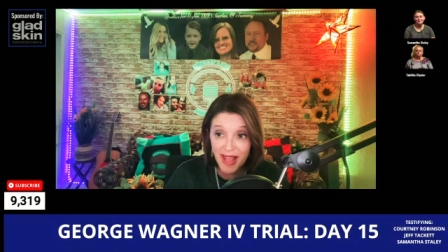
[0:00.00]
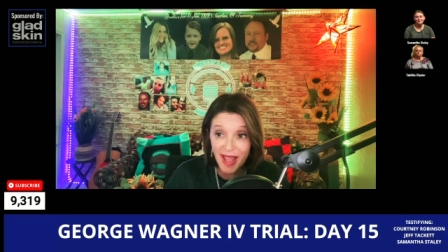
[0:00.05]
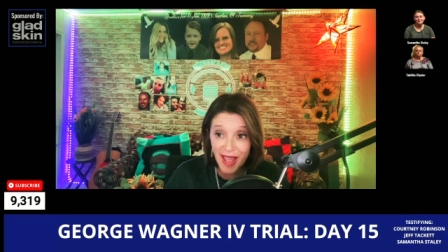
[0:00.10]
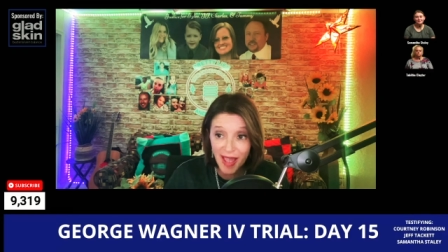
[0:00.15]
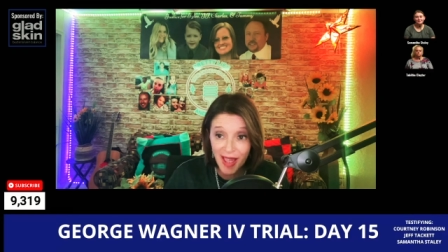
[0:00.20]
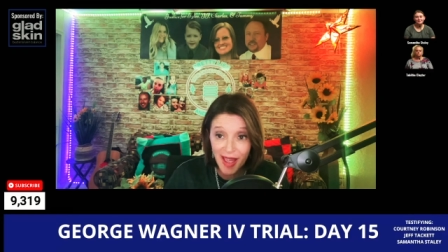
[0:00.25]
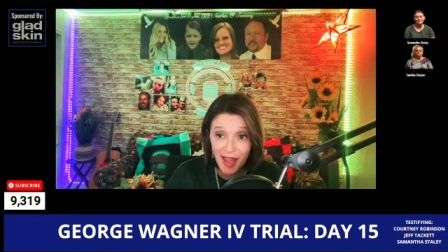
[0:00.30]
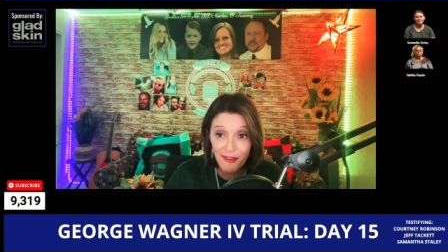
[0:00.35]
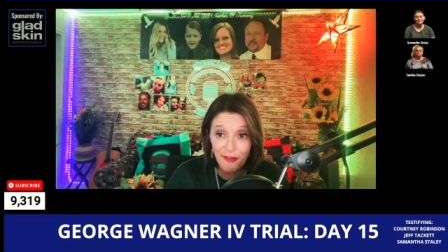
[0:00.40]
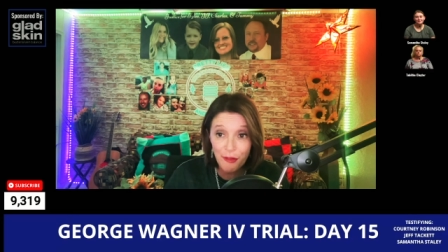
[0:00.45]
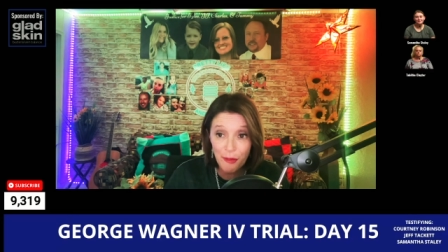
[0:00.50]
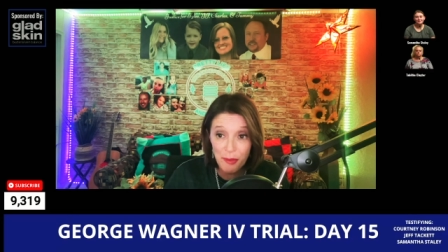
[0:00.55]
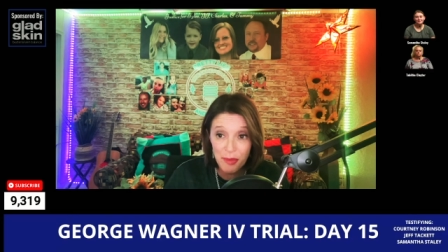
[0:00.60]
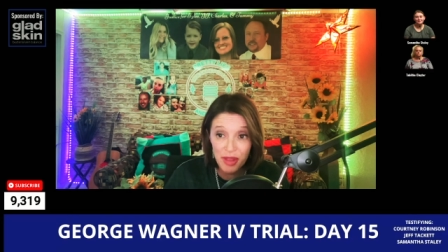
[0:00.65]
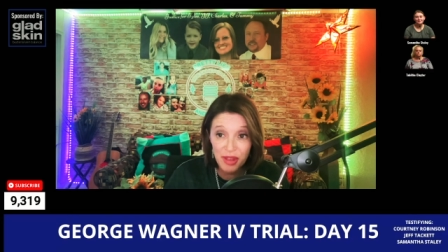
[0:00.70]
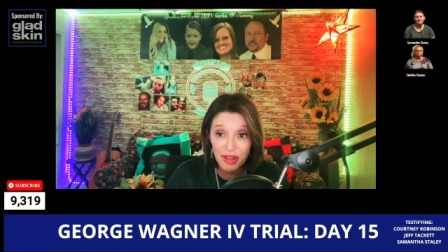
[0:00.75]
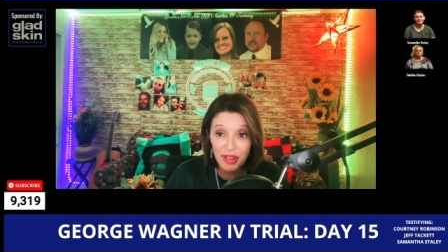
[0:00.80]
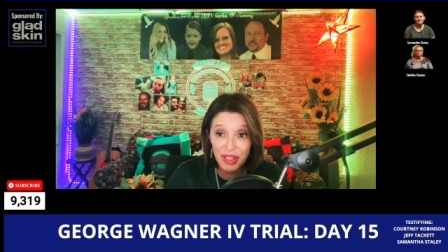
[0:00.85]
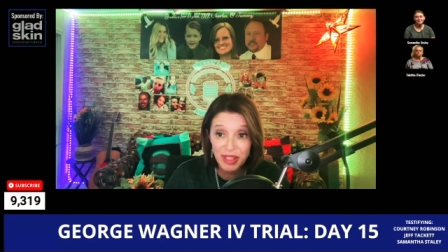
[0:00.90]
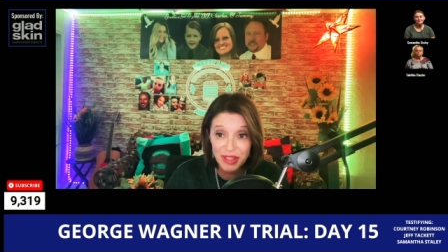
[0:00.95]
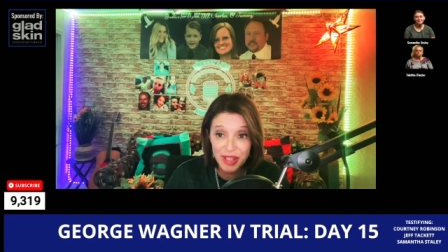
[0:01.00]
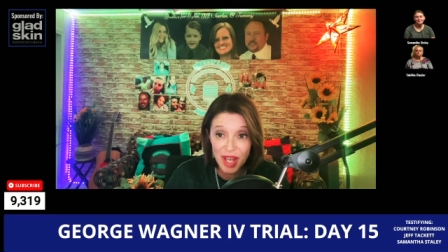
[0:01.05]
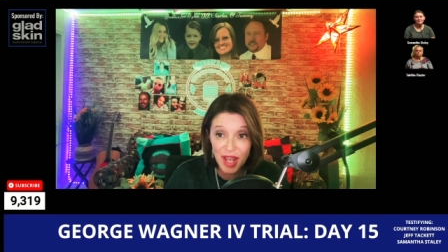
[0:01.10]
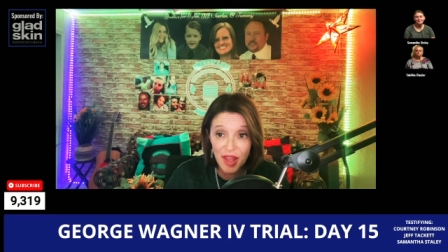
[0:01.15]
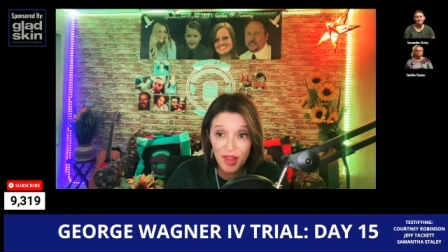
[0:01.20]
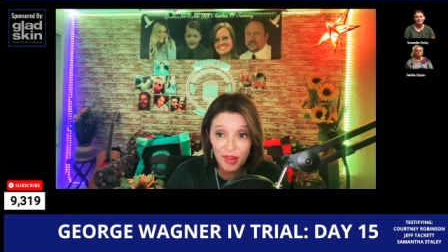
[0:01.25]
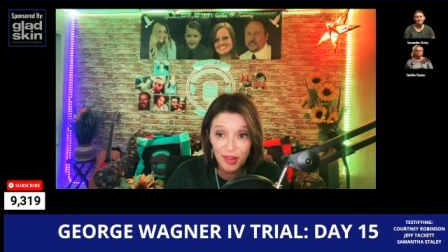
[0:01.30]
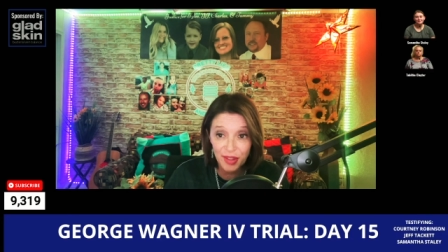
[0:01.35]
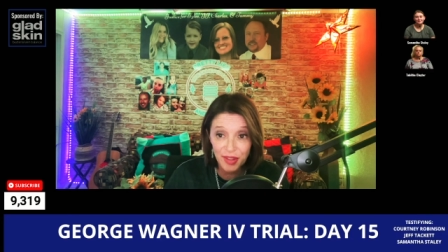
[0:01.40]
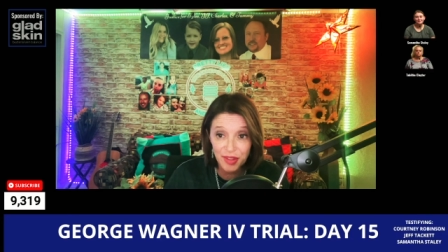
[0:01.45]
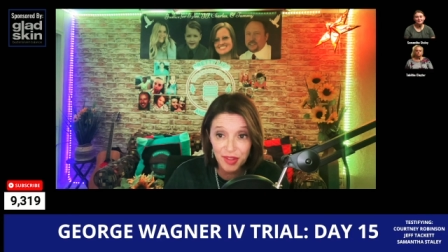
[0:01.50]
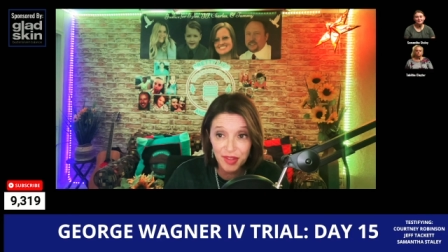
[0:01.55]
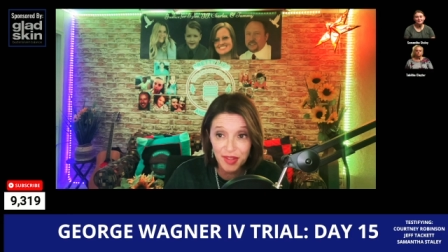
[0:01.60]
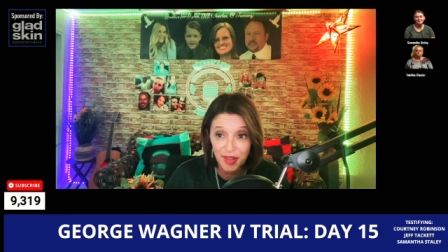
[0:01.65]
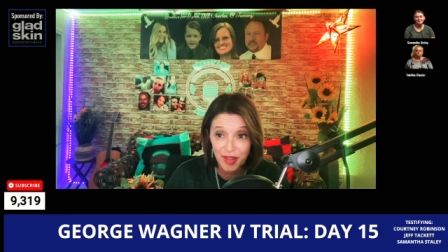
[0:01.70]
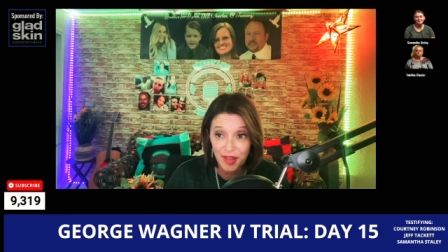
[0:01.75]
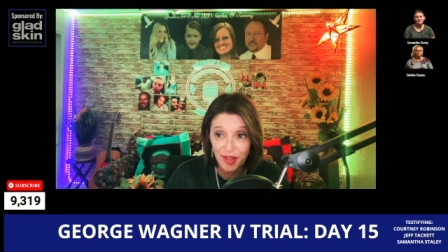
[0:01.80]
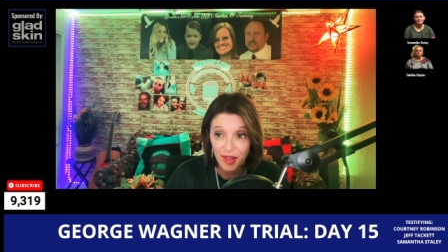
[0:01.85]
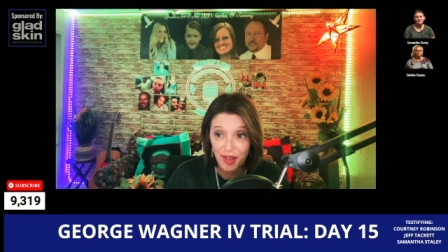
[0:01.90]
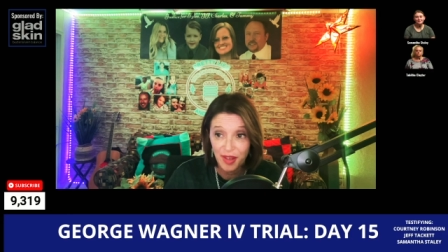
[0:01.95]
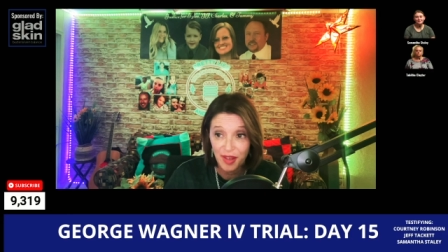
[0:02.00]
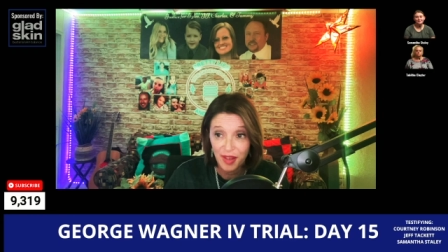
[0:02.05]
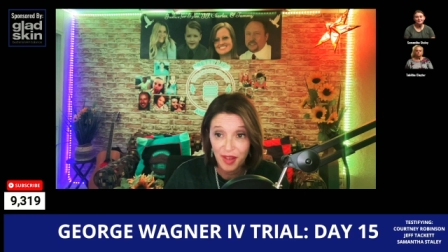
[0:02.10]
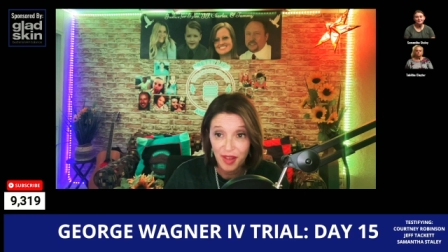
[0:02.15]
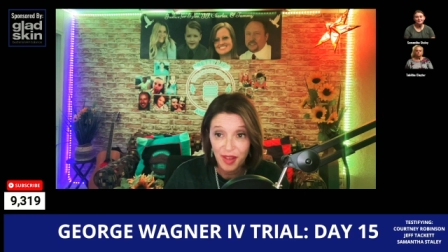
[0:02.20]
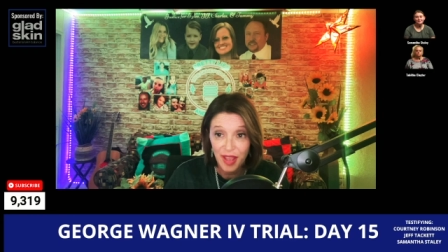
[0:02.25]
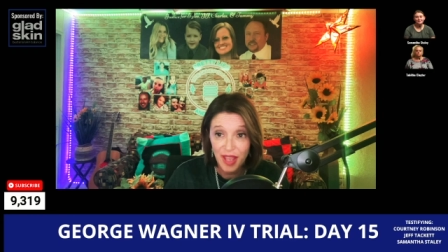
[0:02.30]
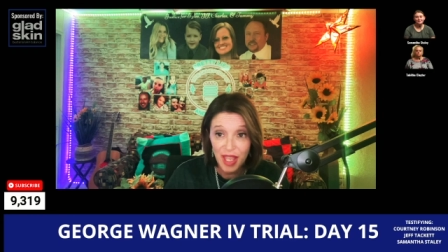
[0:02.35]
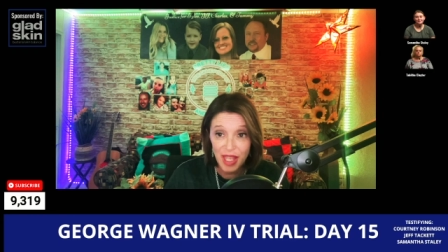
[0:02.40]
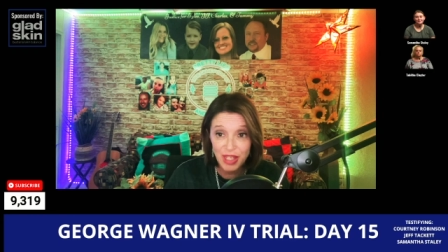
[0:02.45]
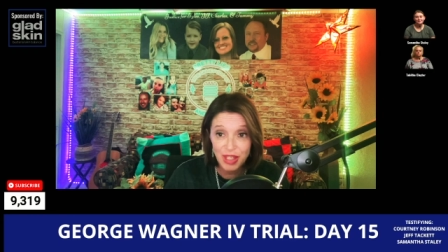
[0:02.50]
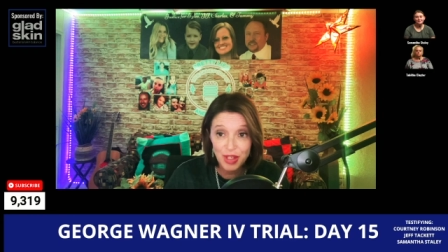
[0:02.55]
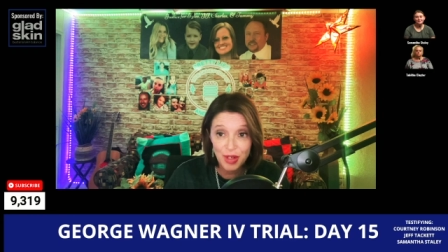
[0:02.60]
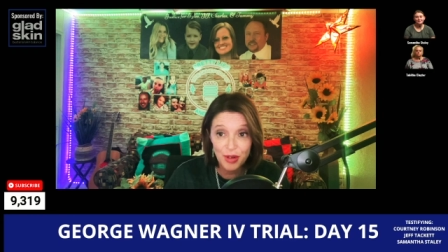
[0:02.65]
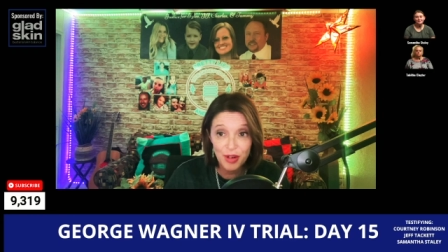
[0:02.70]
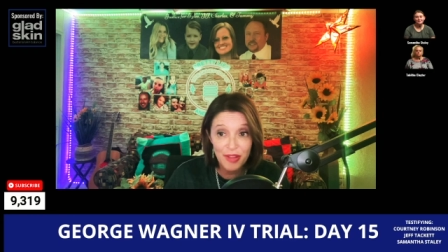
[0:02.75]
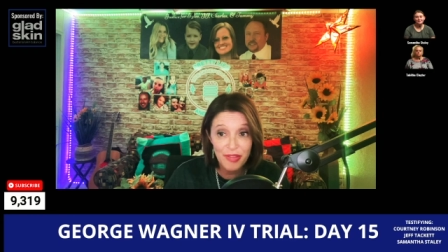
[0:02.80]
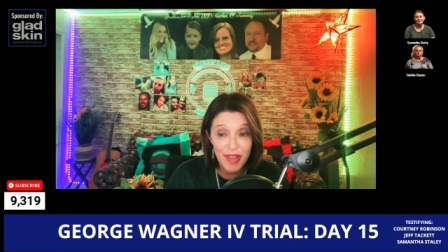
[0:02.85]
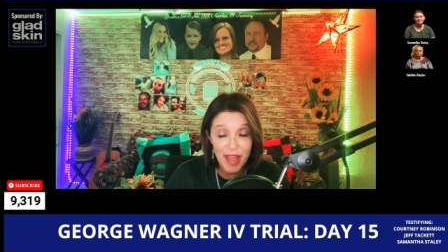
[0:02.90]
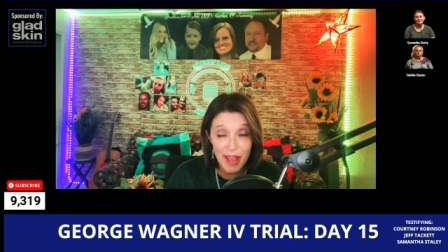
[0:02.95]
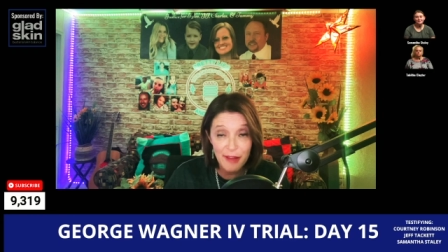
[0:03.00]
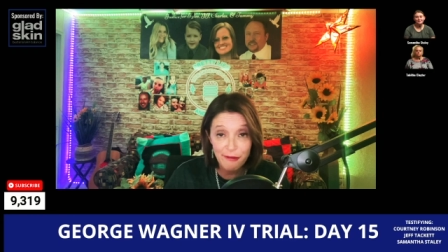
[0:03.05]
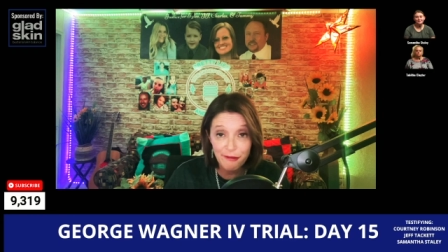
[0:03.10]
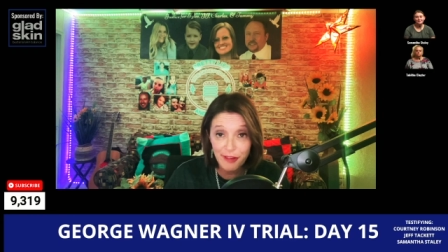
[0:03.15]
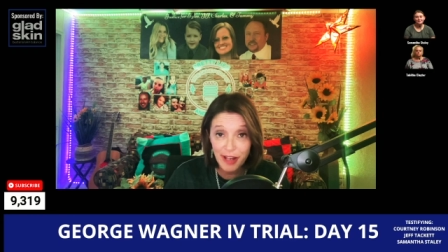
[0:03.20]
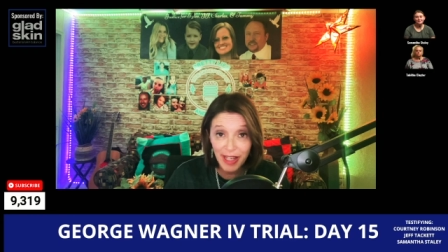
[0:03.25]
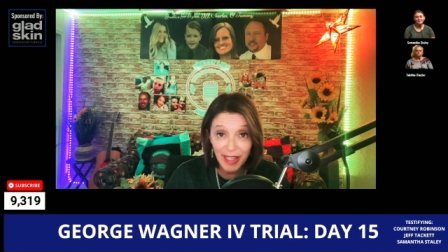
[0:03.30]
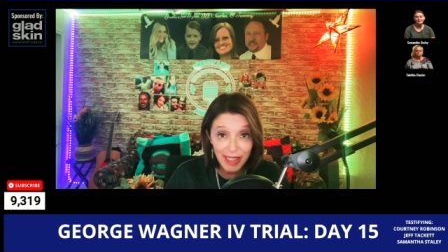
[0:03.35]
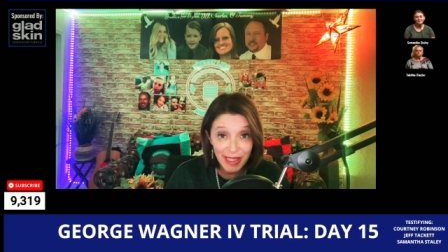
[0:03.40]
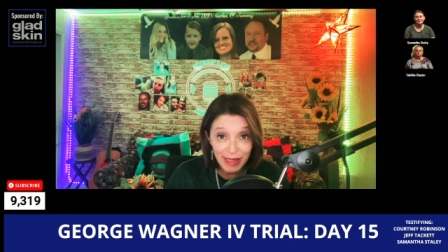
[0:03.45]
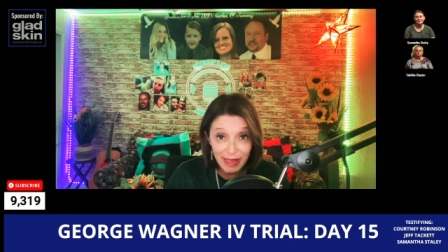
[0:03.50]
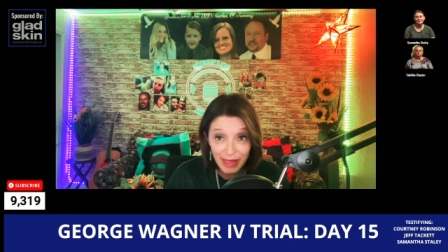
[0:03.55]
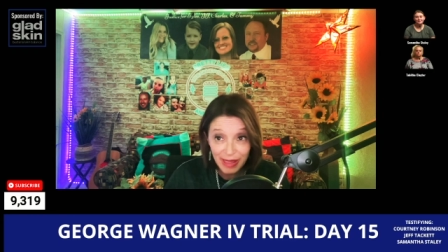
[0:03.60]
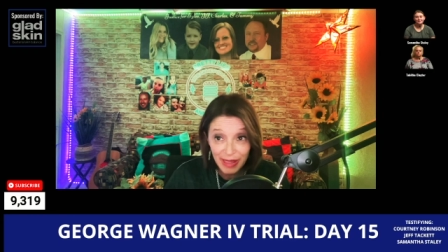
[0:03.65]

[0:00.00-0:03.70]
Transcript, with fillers: half a million dollars. And during that fight,